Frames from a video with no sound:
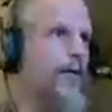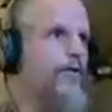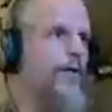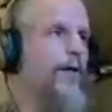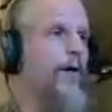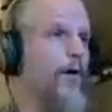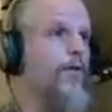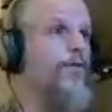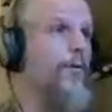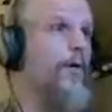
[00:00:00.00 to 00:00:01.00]
will actually
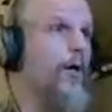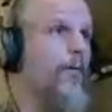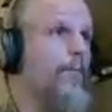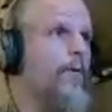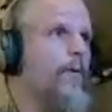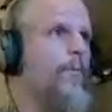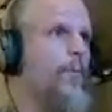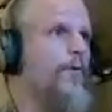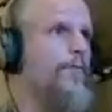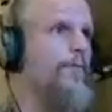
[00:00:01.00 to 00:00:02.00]
also help
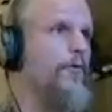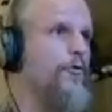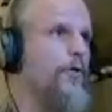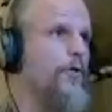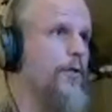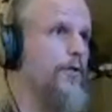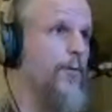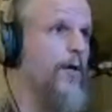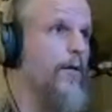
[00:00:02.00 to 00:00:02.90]
with the filtration.